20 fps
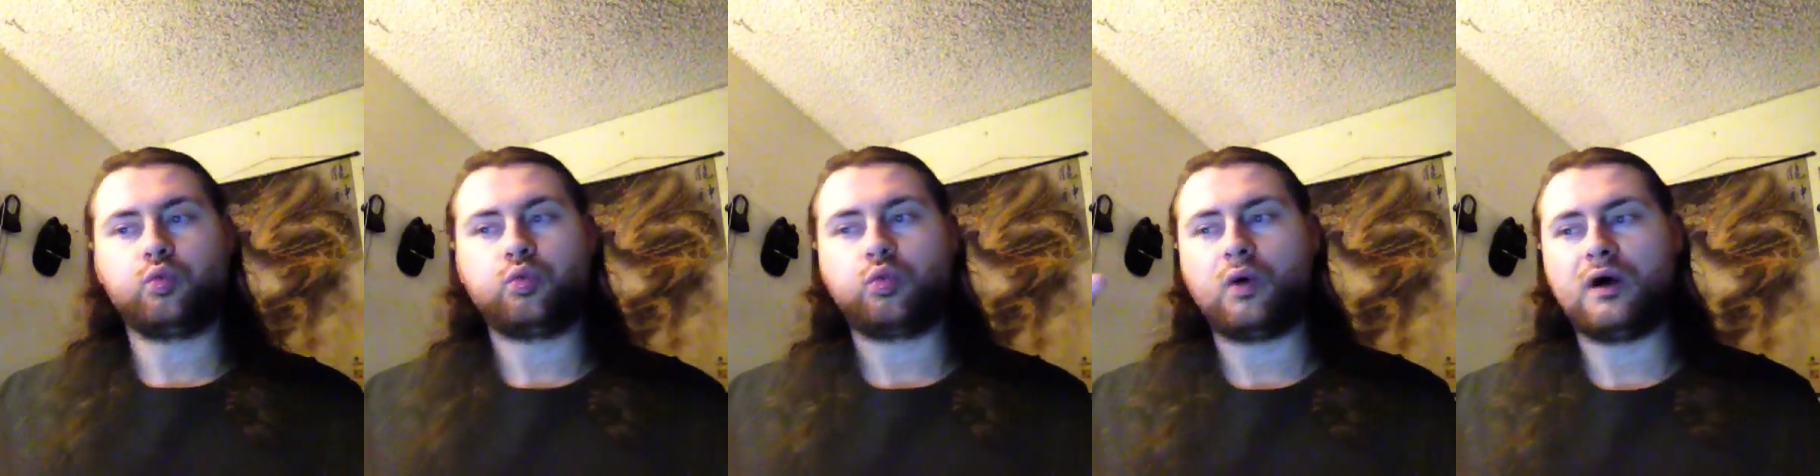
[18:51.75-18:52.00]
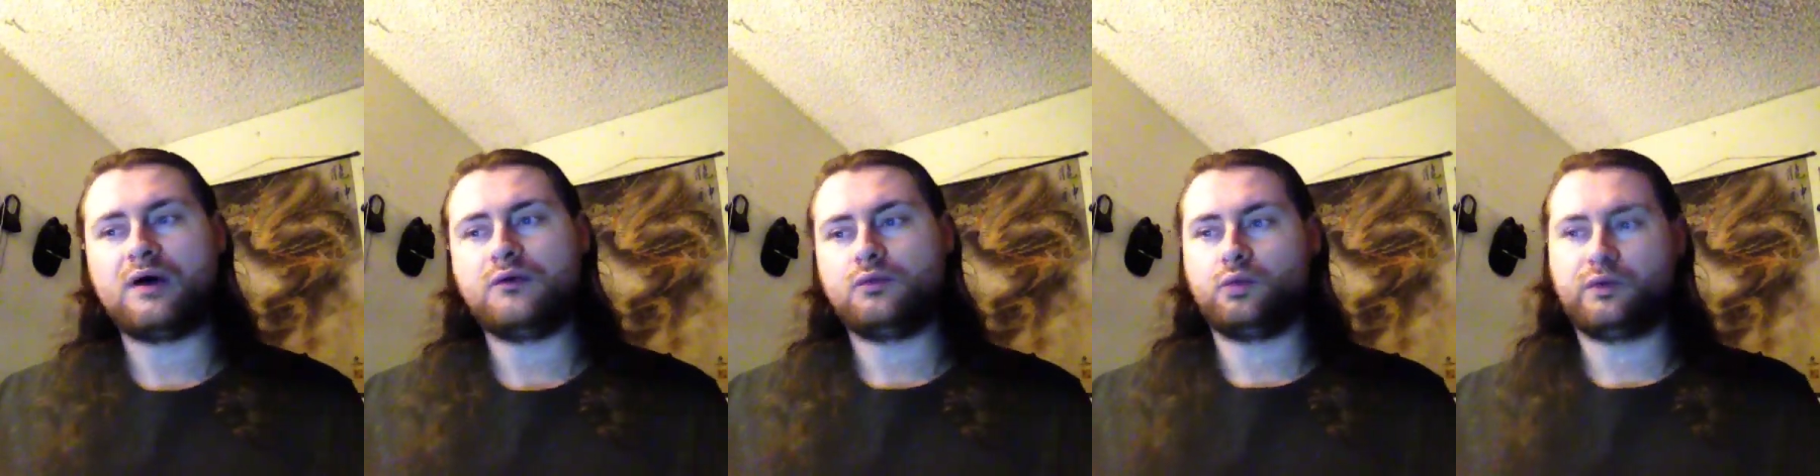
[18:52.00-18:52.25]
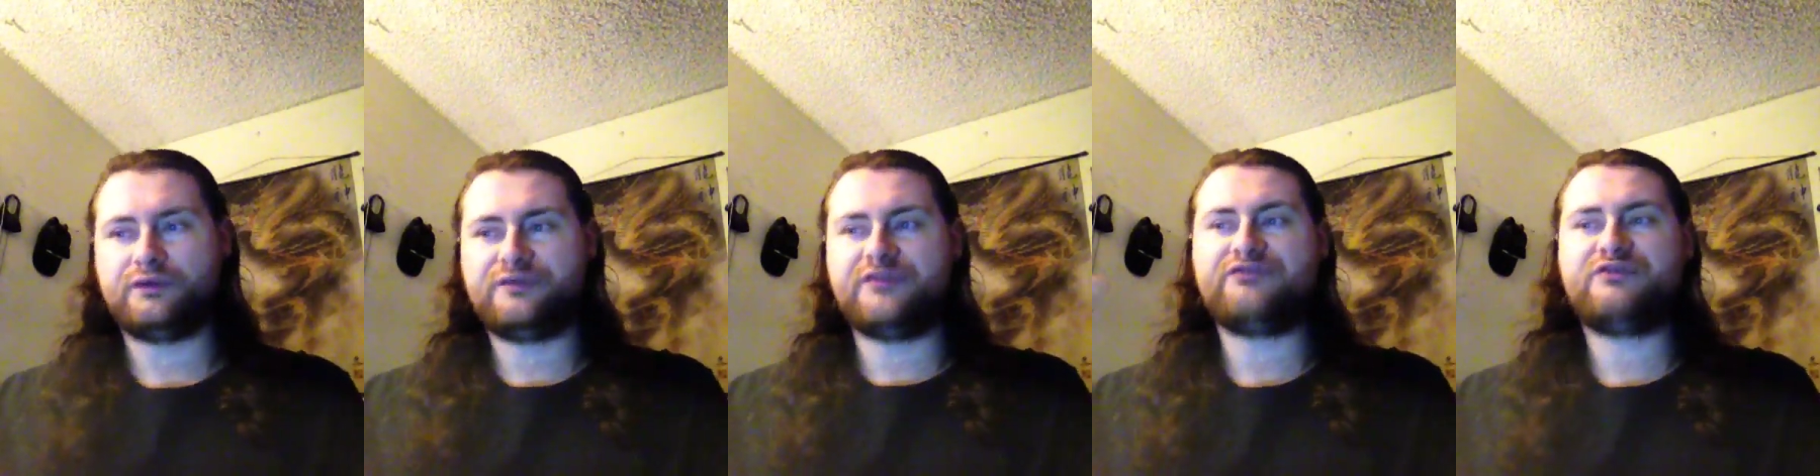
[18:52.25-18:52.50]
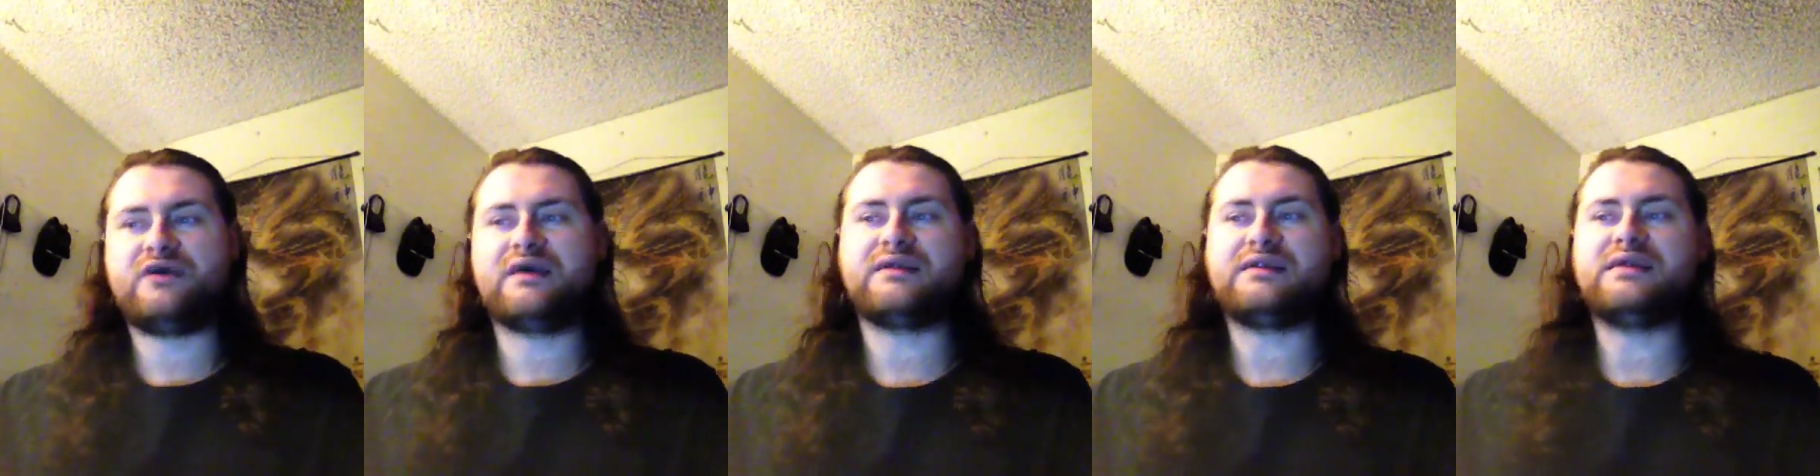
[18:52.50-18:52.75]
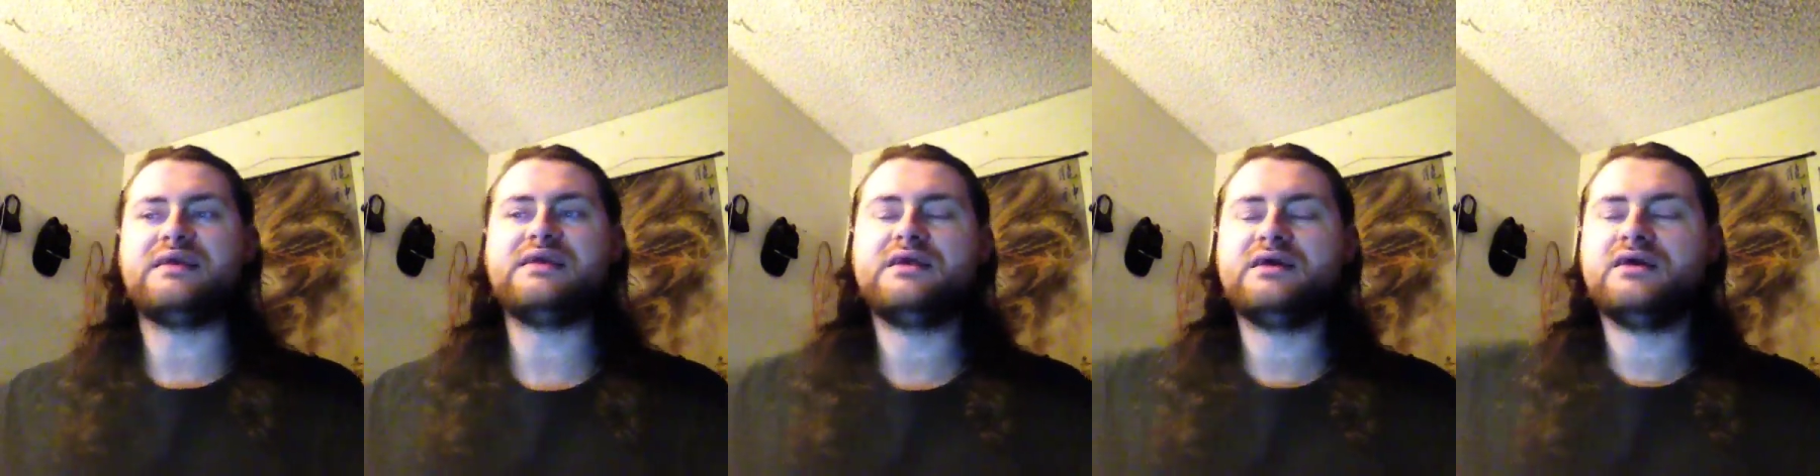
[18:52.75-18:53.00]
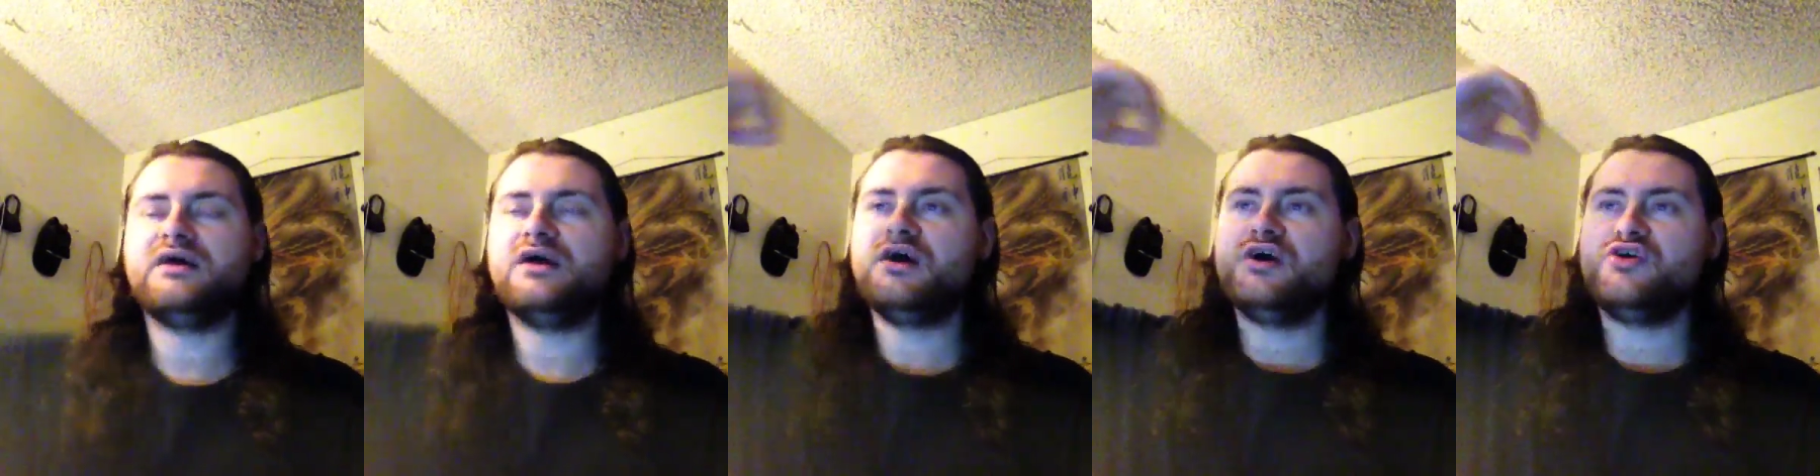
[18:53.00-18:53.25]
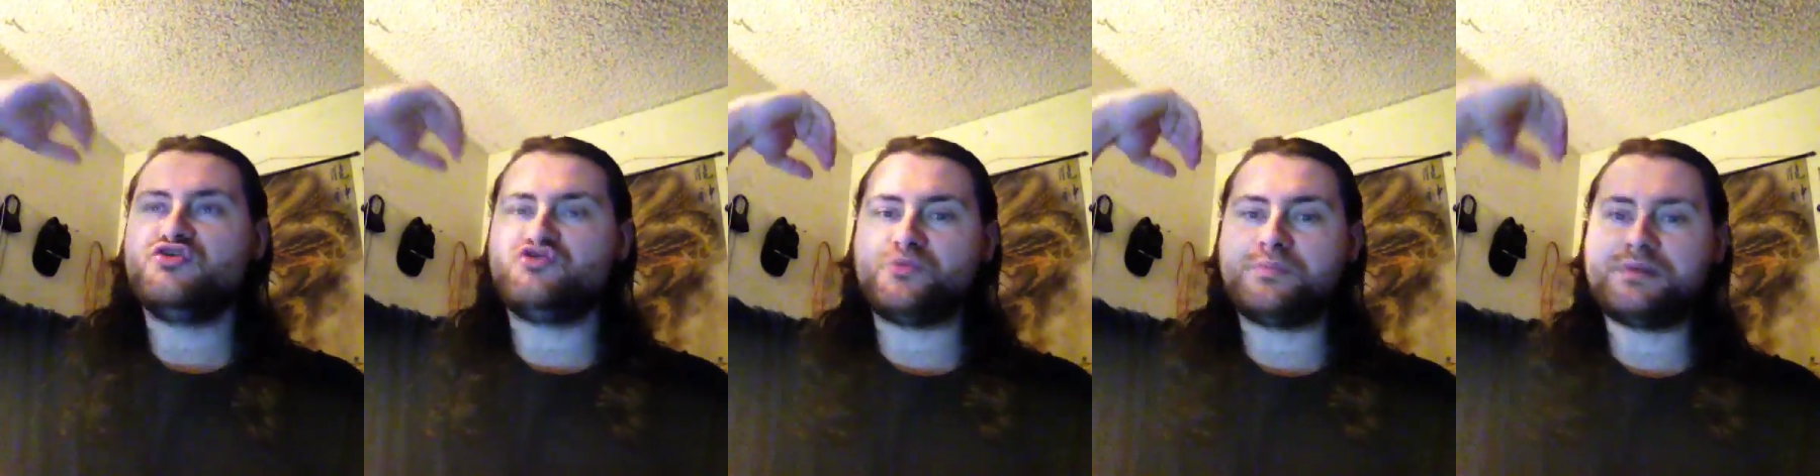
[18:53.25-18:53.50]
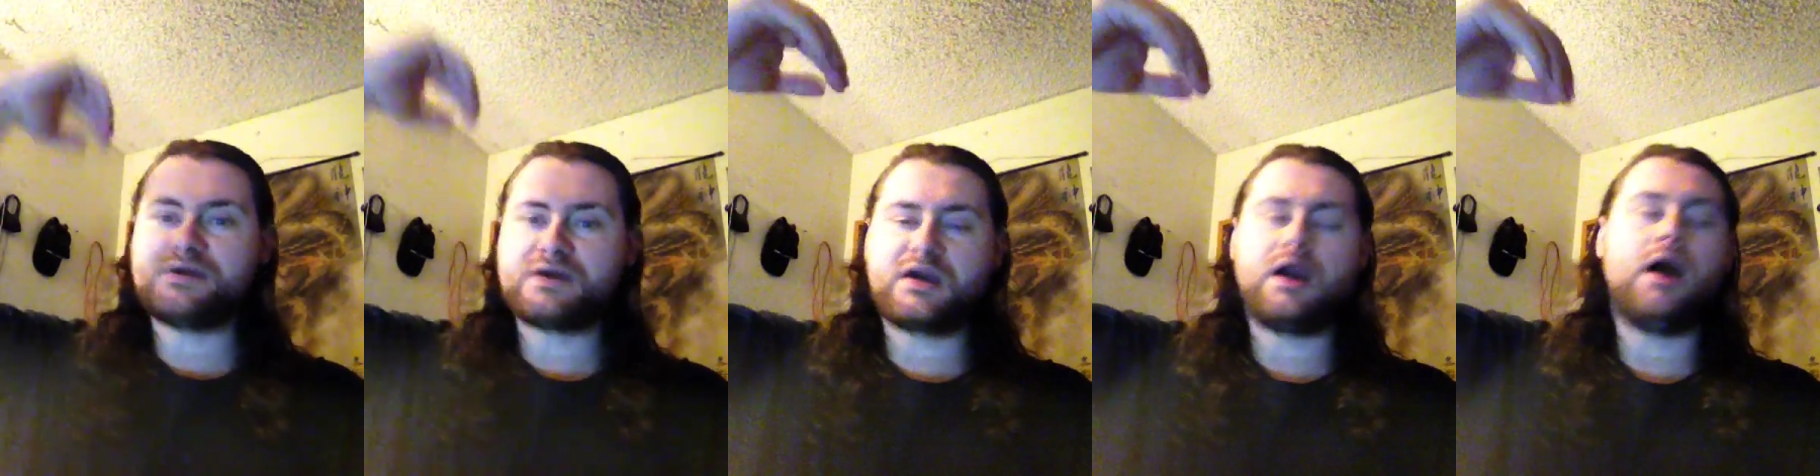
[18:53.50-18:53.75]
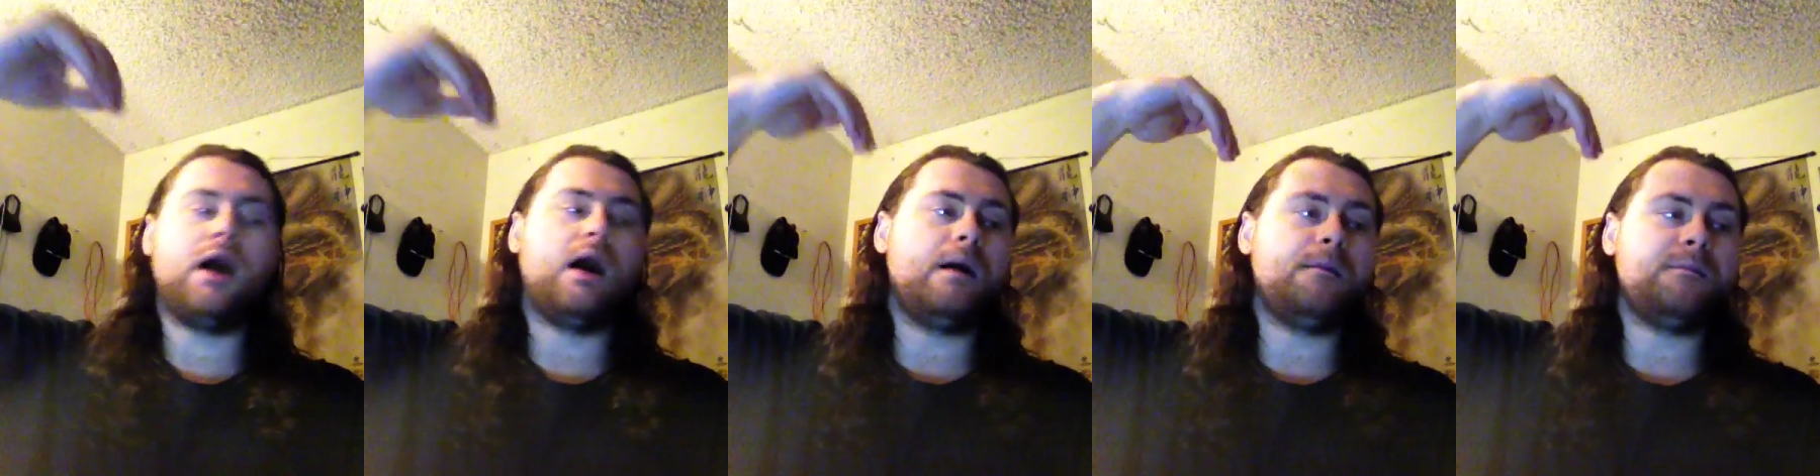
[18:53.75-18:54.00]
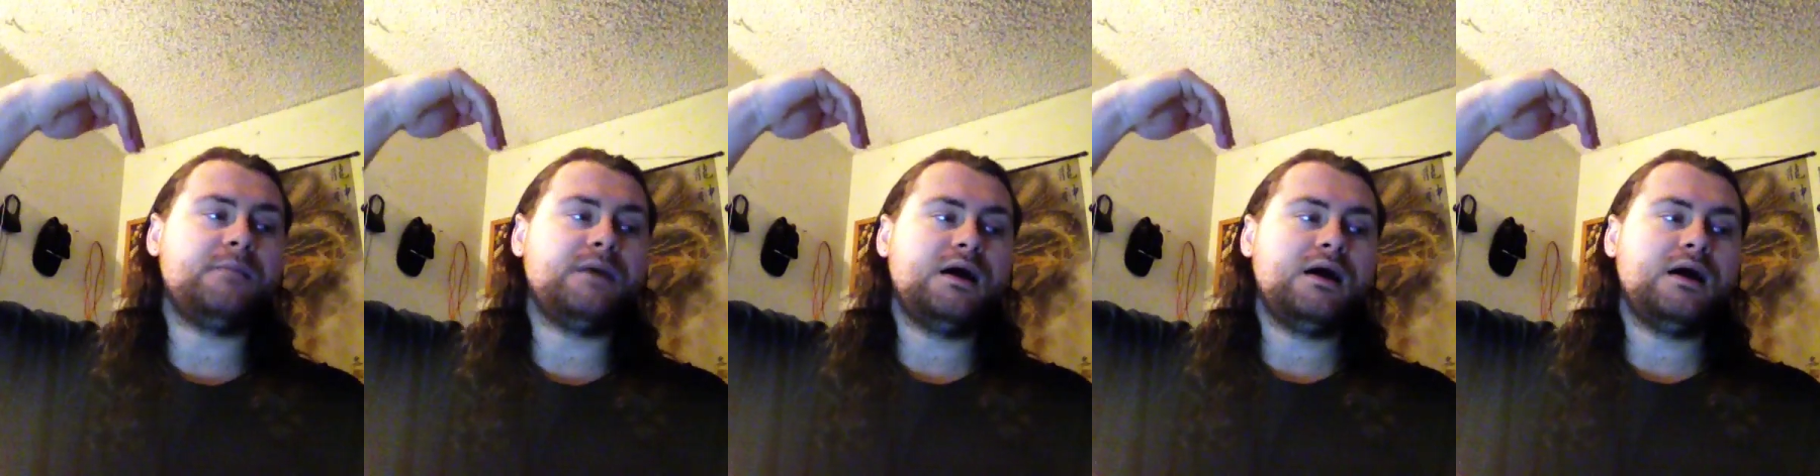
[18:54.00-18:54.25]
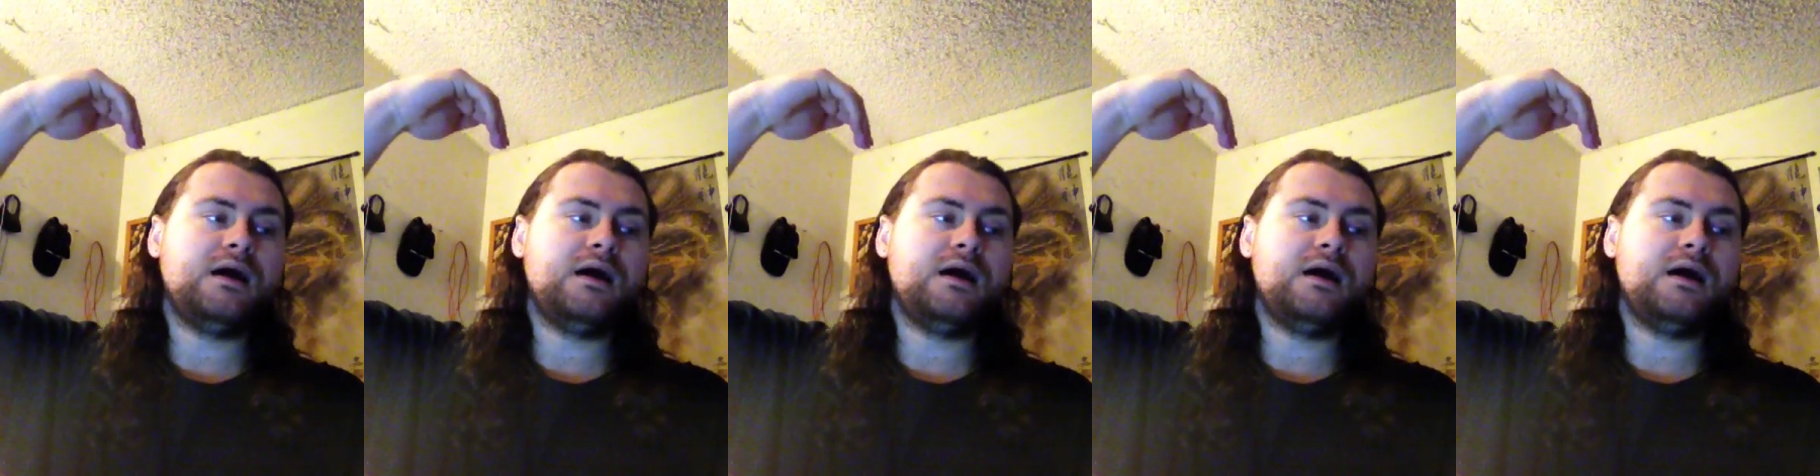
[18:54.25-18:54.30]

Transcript: what what the deck needed to become